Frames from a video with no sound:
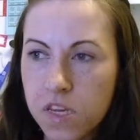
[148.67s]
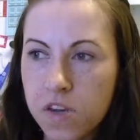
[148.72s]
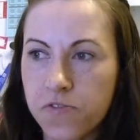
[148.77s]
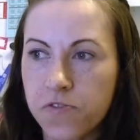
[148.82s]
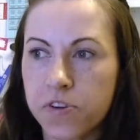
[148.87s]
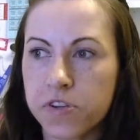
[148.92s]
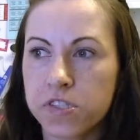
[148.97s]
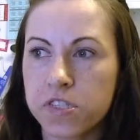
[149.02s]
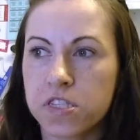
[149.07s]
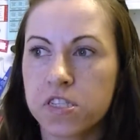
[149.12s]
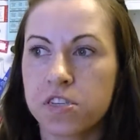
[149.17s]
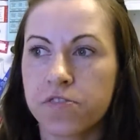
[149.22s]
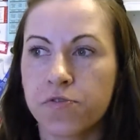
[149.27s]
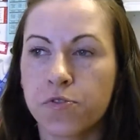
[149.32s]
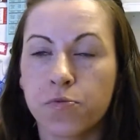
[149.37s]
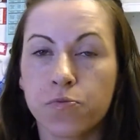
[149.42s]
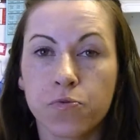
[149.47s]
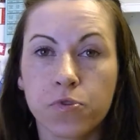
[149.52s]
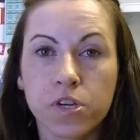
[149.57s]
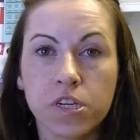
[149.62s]
For instance, if
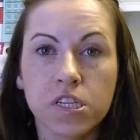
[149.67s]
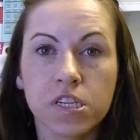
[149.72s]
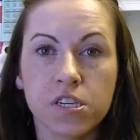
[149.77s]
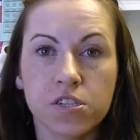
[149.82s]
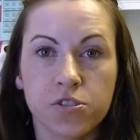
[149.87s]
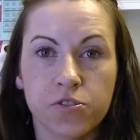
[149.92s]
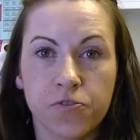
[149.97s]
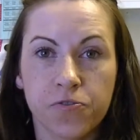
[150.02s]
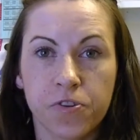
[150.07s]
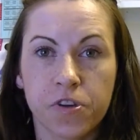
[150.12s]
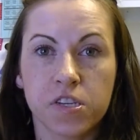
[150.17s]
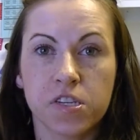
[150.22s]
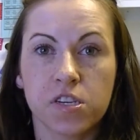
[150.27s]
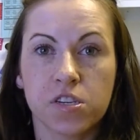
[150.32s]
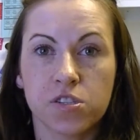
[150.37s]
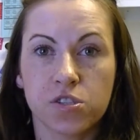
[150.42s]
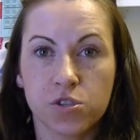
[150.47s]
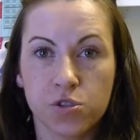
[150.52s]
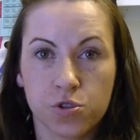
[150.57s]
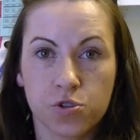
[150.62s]
you're really into
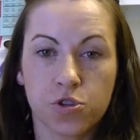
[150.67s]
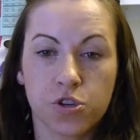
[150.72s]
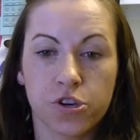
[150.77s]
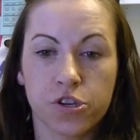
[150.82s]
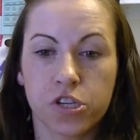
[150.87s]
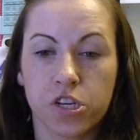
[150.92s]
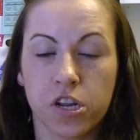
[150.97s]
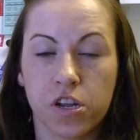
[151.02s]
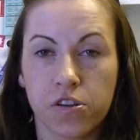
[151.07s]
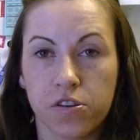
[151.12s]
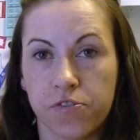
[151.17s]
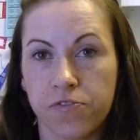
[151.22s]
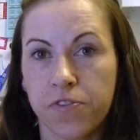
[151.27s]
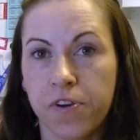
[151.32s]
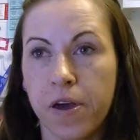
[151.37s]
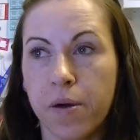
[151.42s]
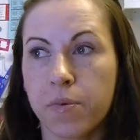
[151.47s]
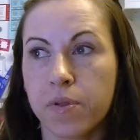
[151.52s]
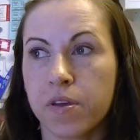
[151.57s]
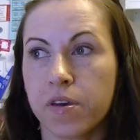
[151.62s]
fitness, nutrition, and your
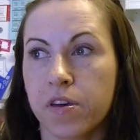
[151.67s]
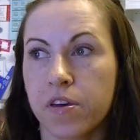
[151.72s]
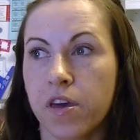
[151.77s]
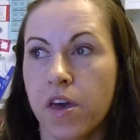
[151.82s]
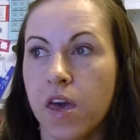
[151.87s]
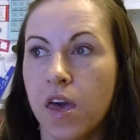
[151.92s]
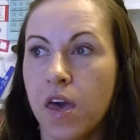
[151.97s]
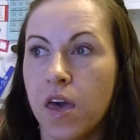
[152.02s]
family,